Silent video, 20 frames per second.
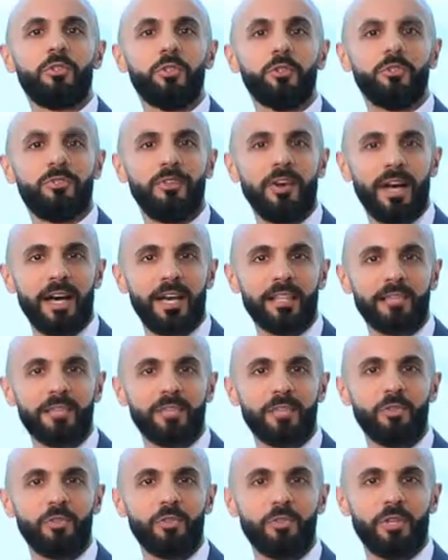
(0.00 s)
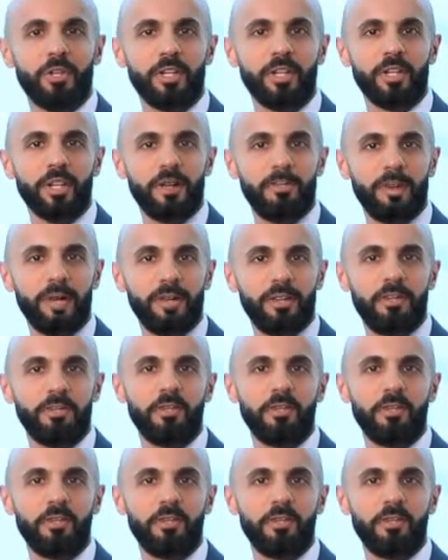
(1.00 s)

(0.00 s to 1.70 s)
fast during the month